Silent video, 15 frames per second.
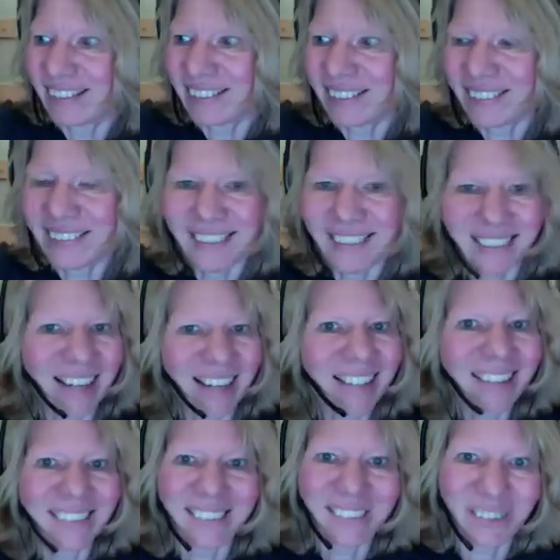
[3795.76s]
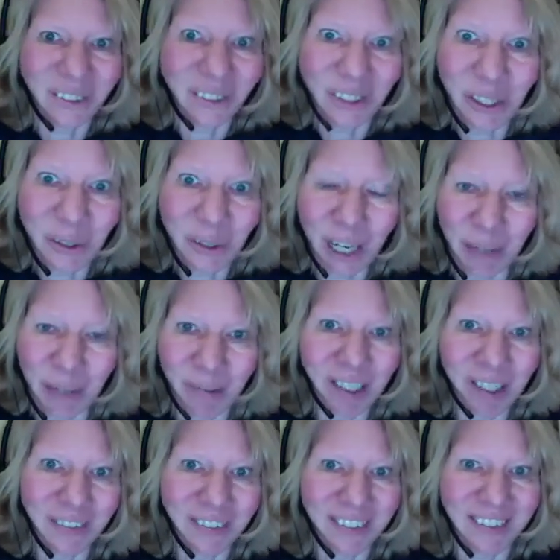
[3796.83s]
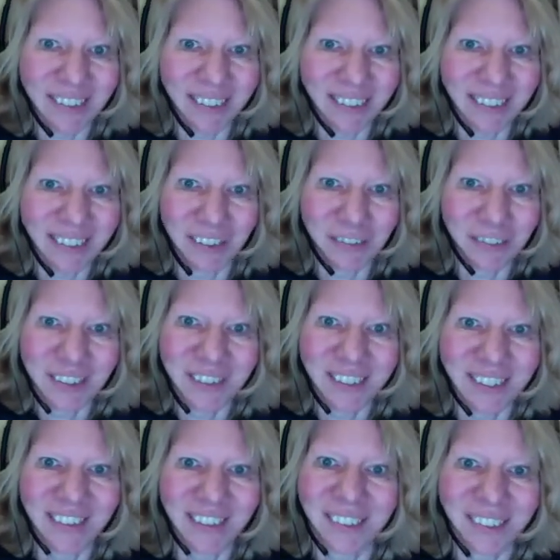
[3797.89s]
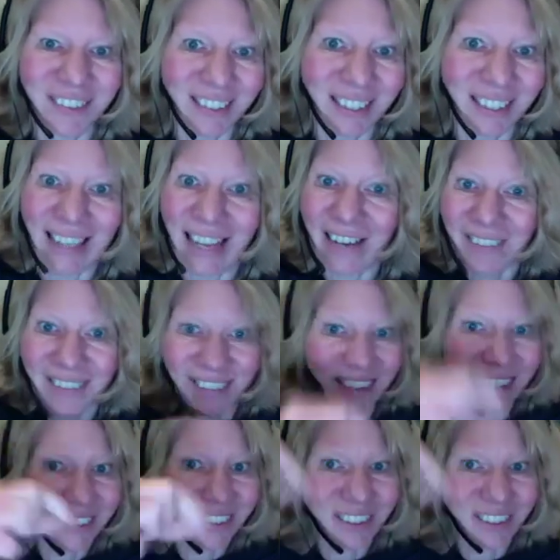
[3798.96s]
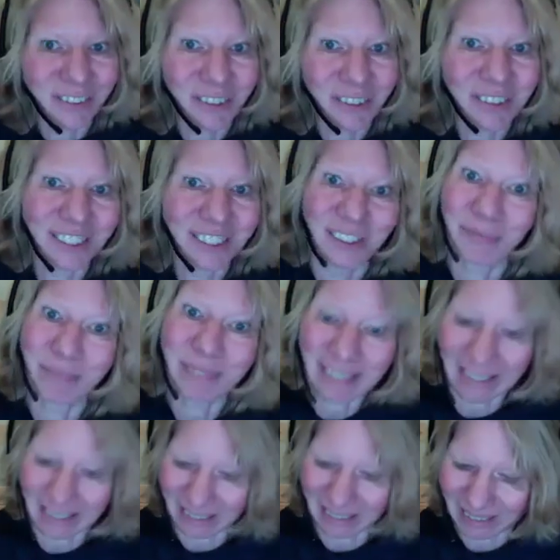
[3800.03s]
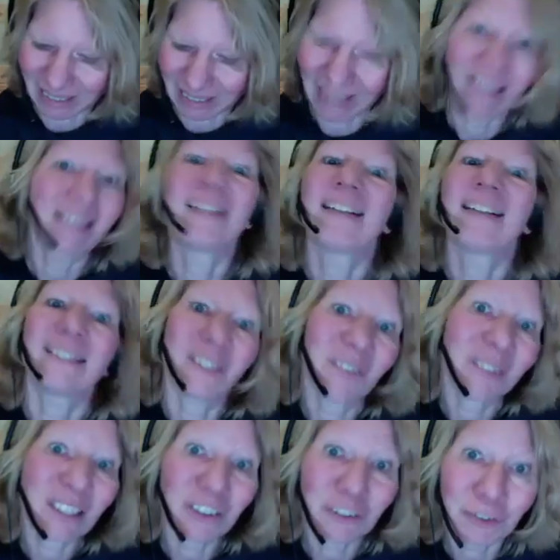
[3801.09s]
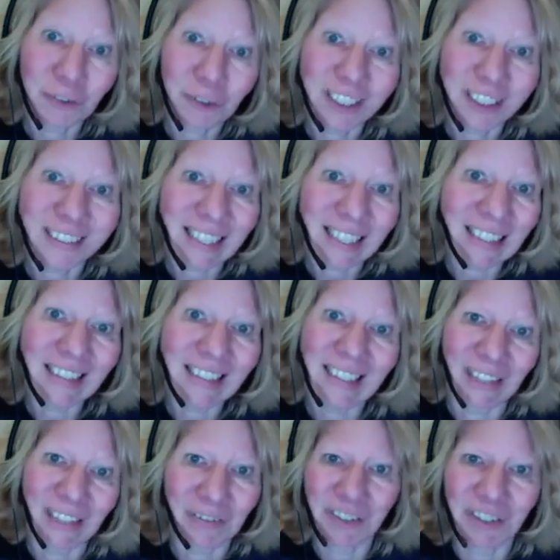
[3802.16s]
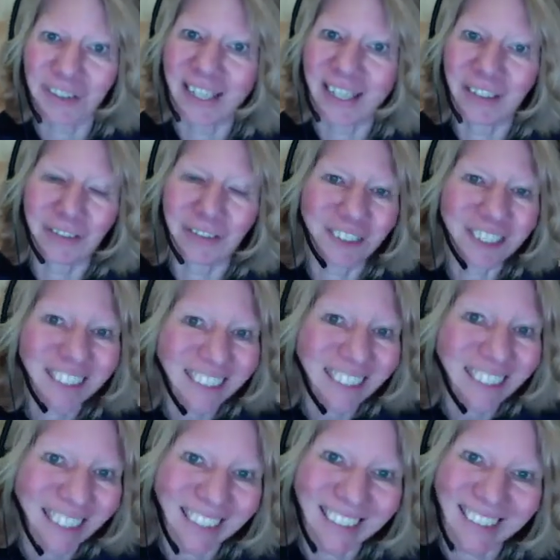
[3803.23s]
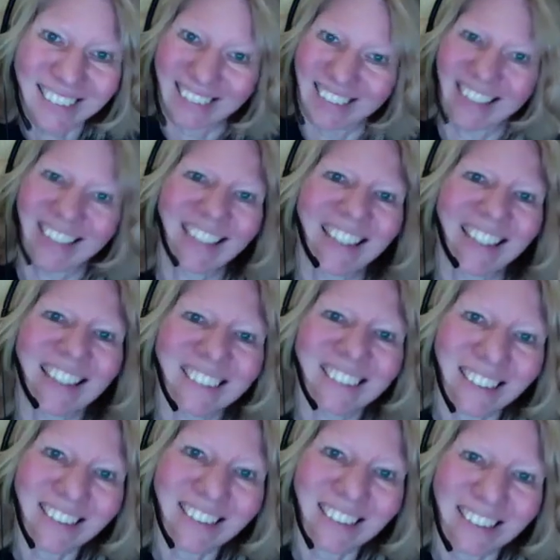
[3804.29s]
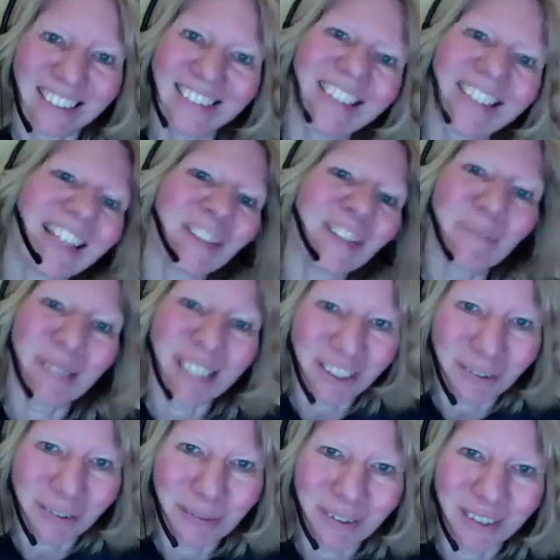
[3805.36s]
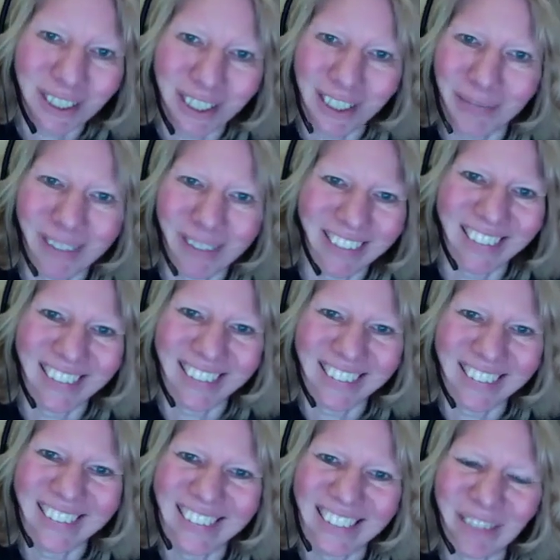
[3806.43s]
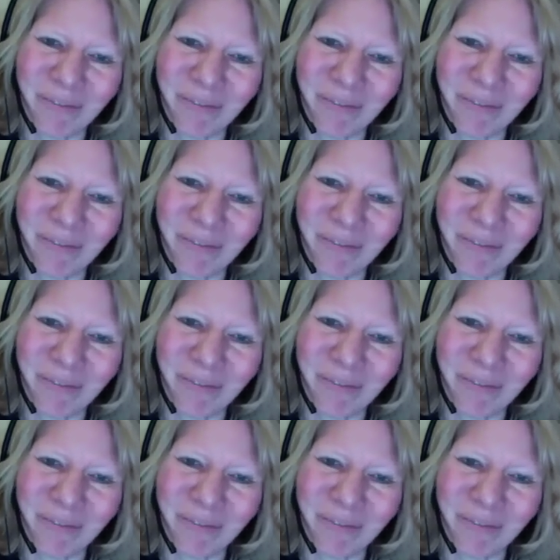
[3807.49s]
this guidance to show up. All of a sudden you feel this nudge, and everything just falls into place. Don't need to force anything. If you try to force things, it's a less pleasurable experience.